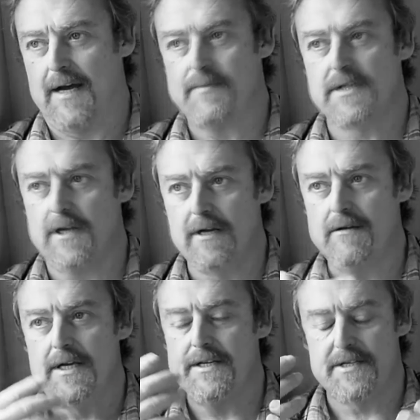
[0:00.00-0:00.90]

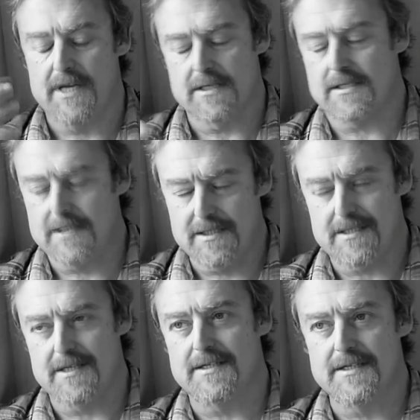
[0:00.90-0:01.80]
Absolutely. just as
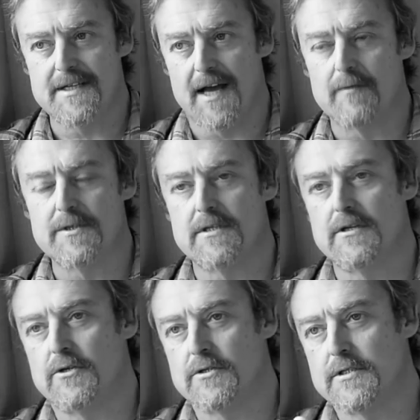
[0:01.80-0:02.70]
that was
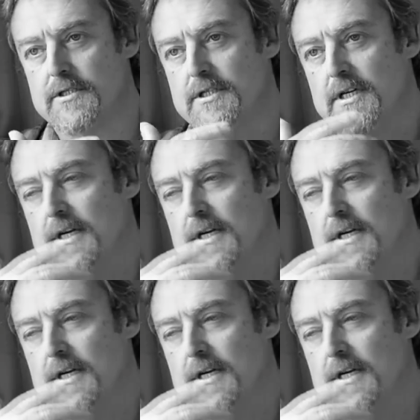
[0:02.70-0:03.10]
launched,